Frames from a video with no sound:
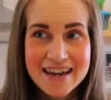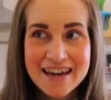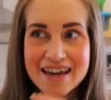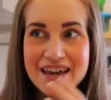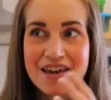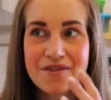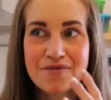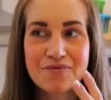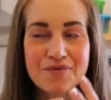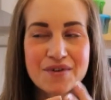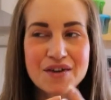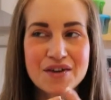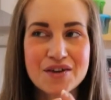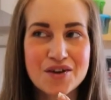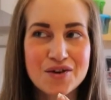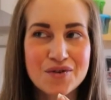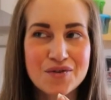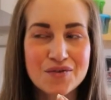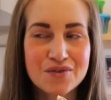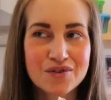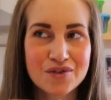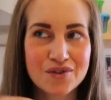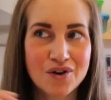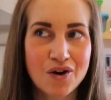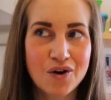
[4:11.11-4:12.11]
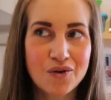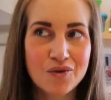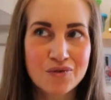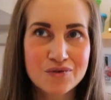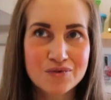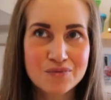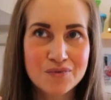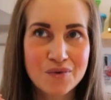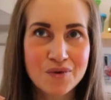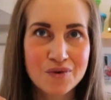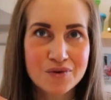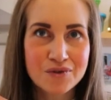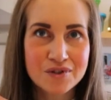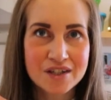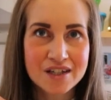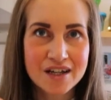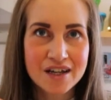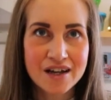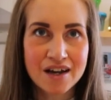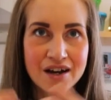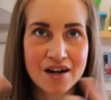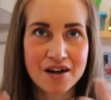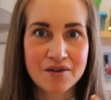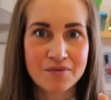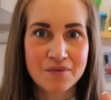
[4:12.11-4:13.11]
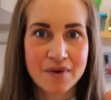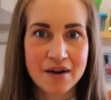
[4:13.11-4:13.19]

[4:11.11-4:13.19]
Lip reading: If we use cold water